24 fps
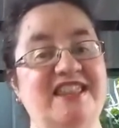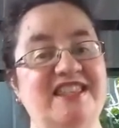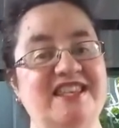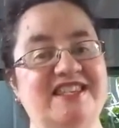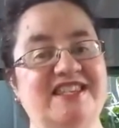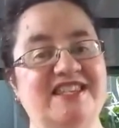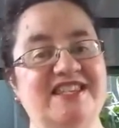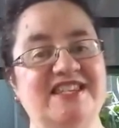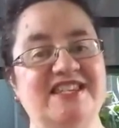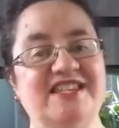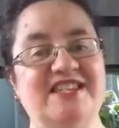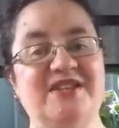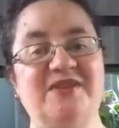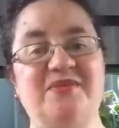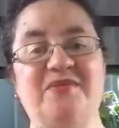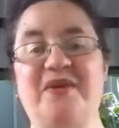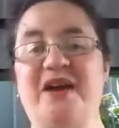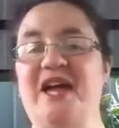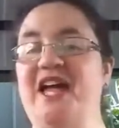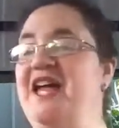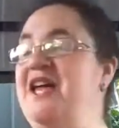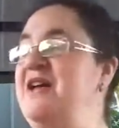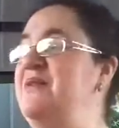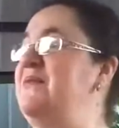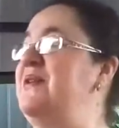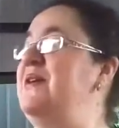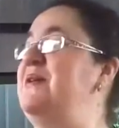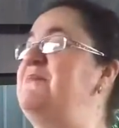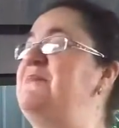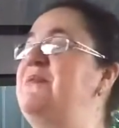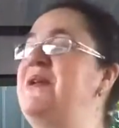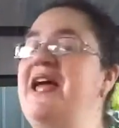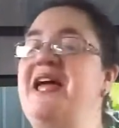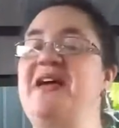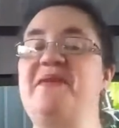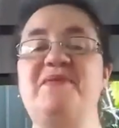This is the way
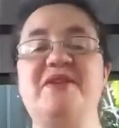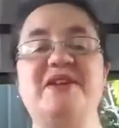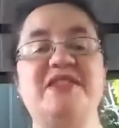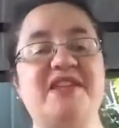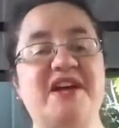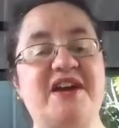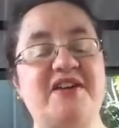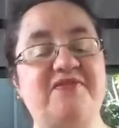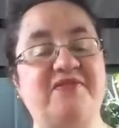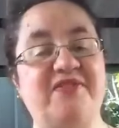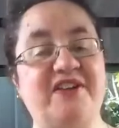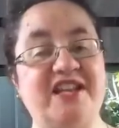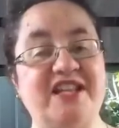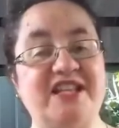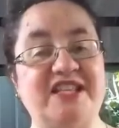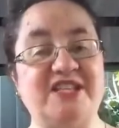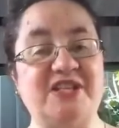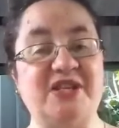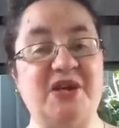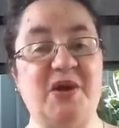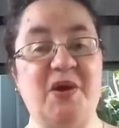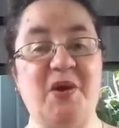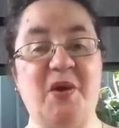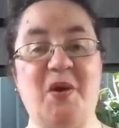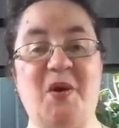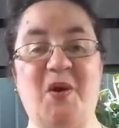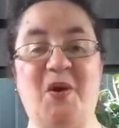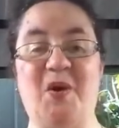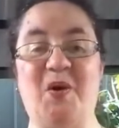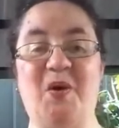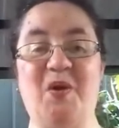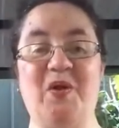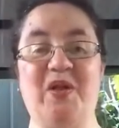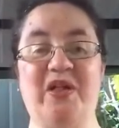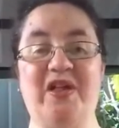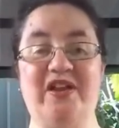we play with our friends
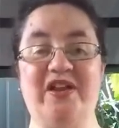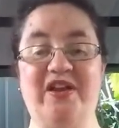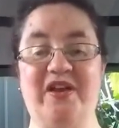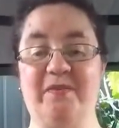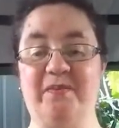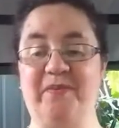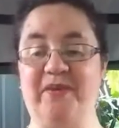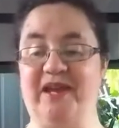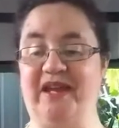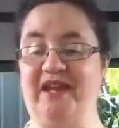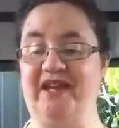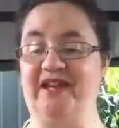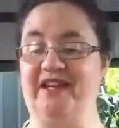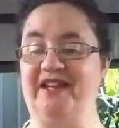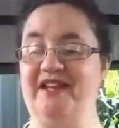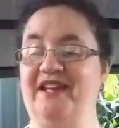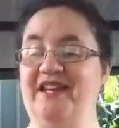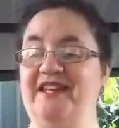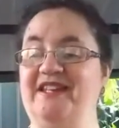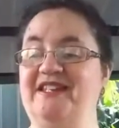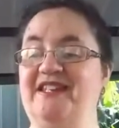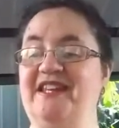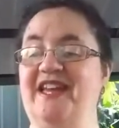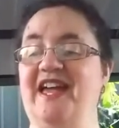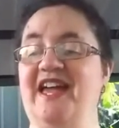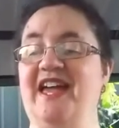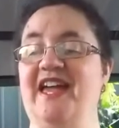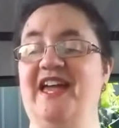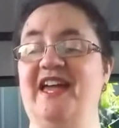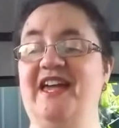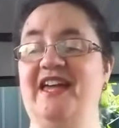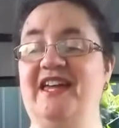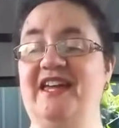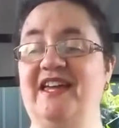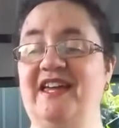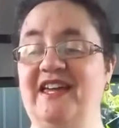on a picnic
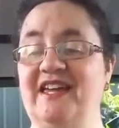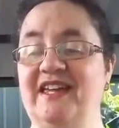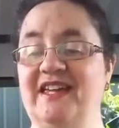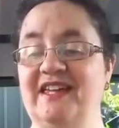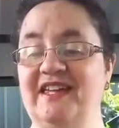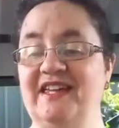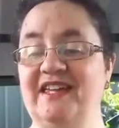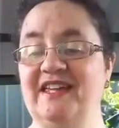day.